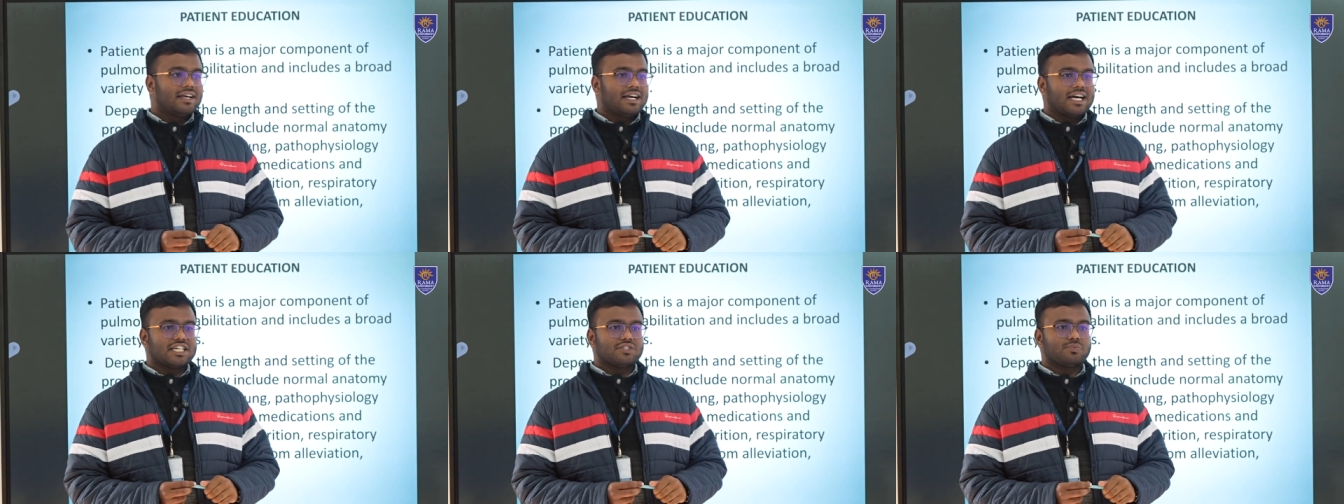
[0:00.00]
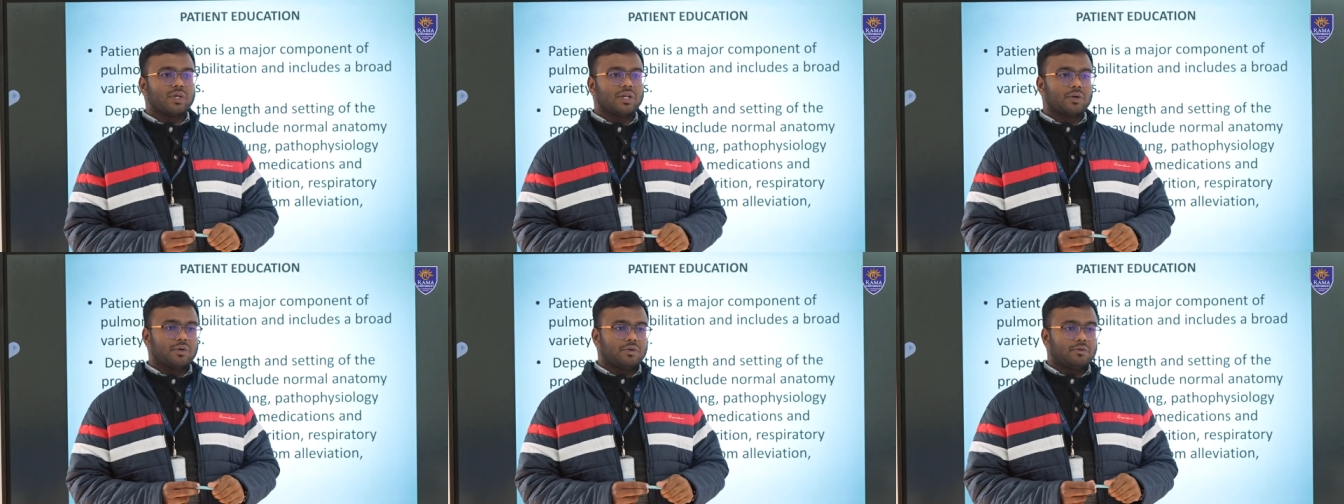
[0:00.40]
As we
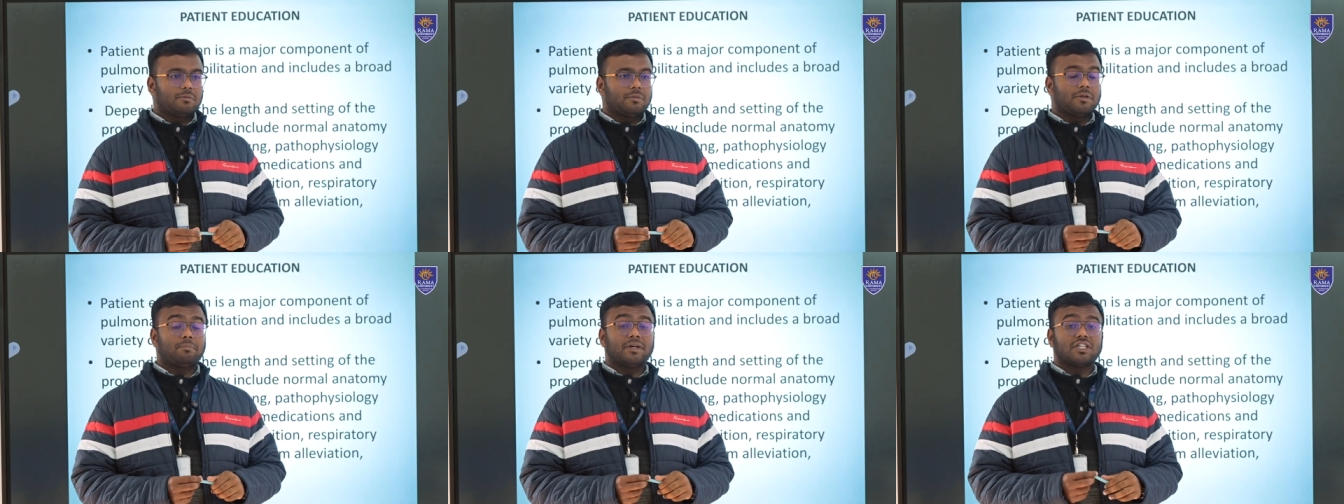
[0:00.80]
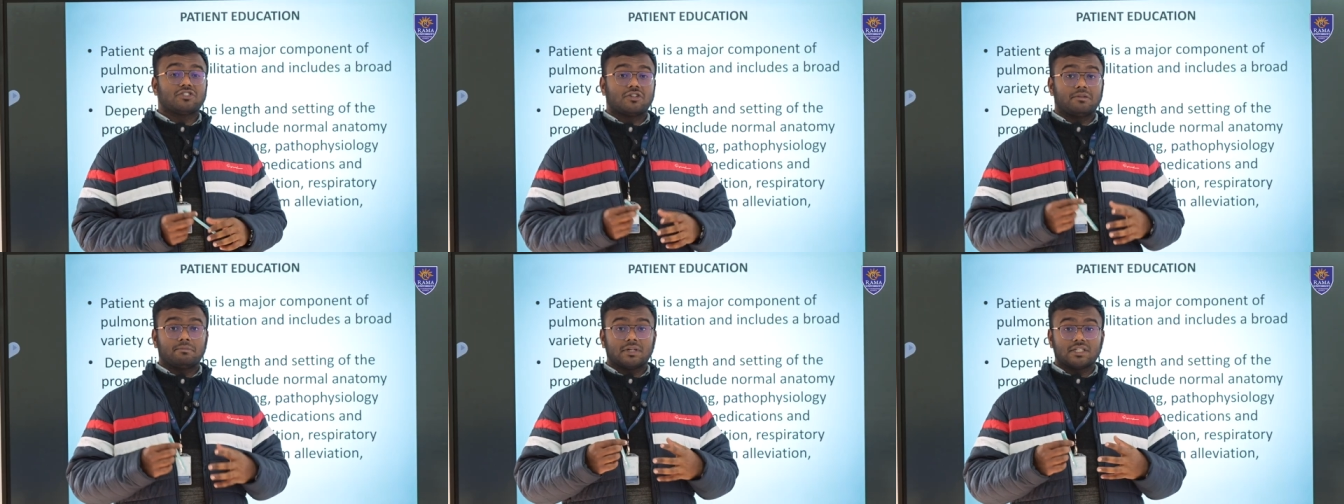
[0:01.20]
know, the
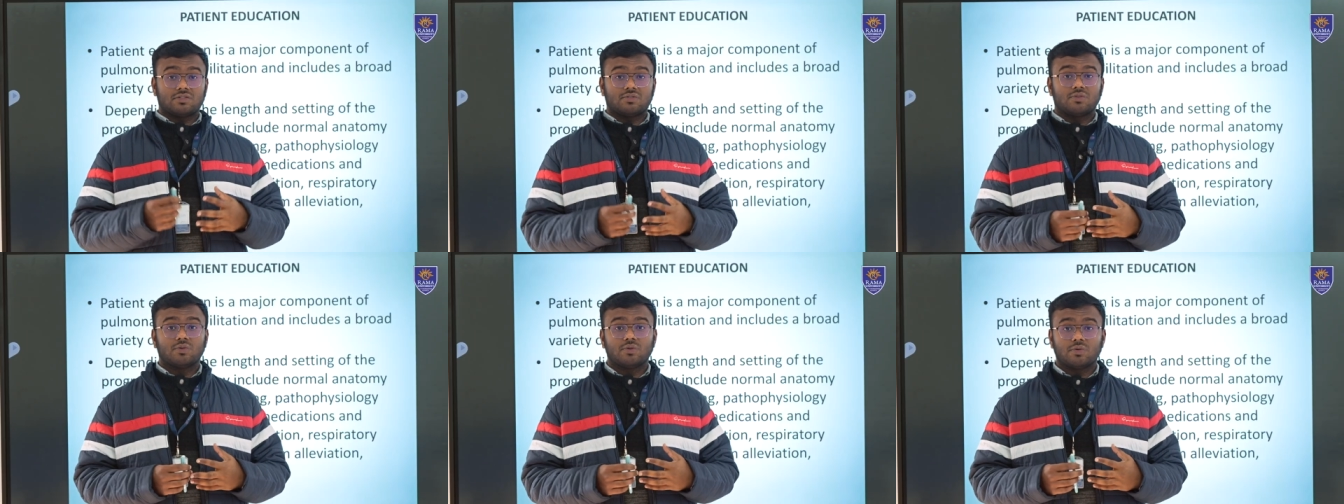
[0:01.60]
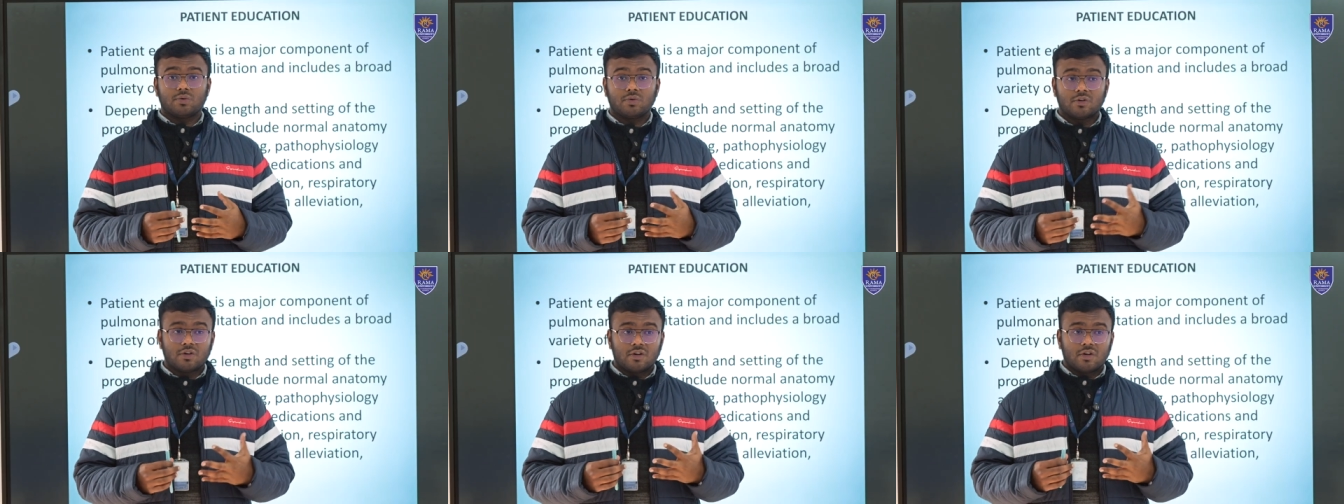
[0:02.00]
patient must know
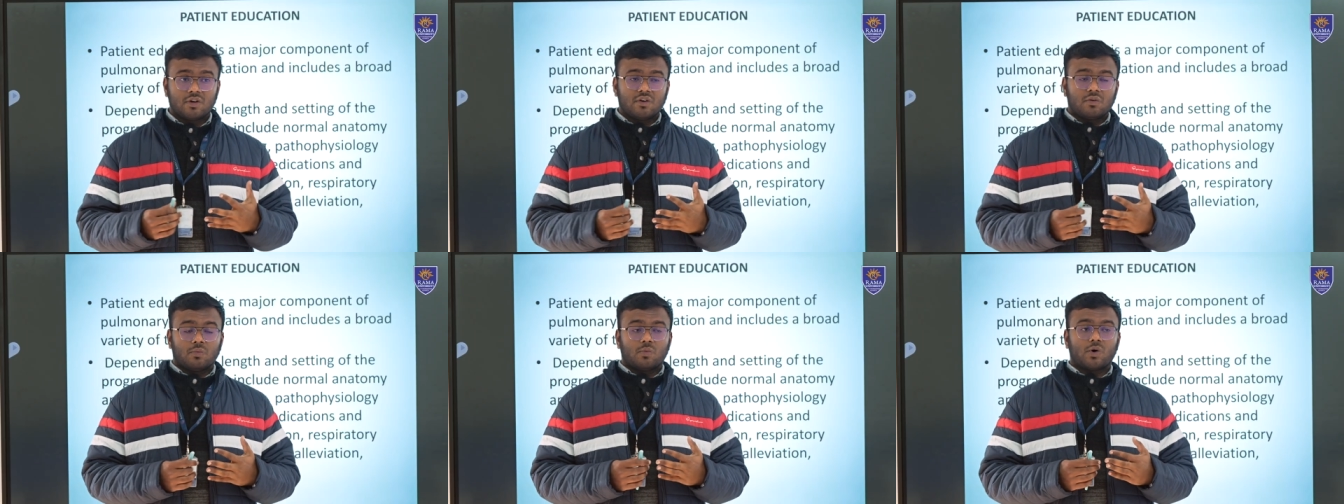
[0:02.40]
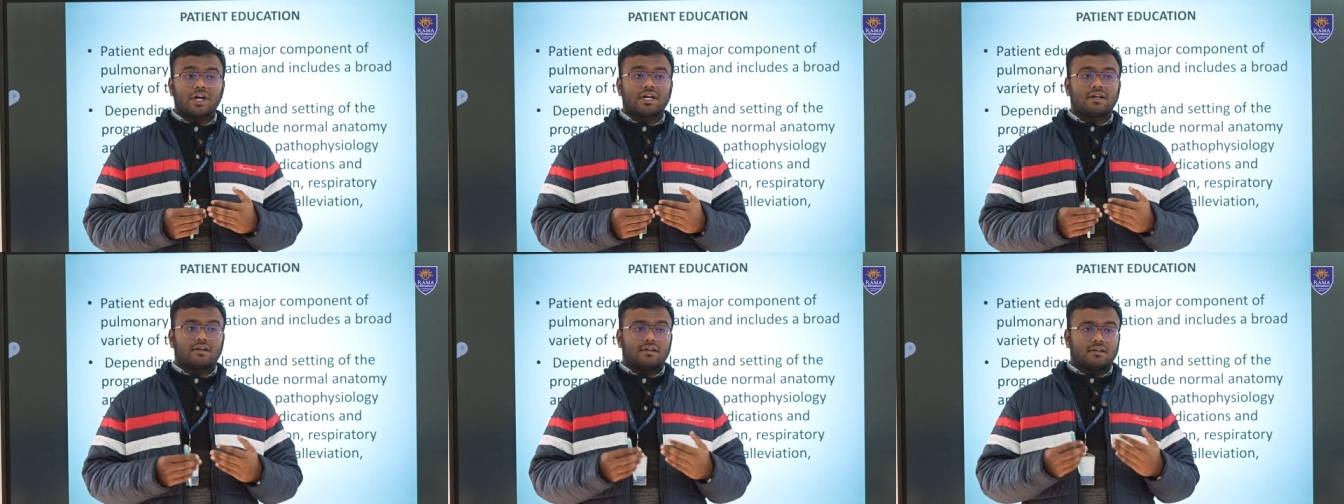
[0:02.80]
what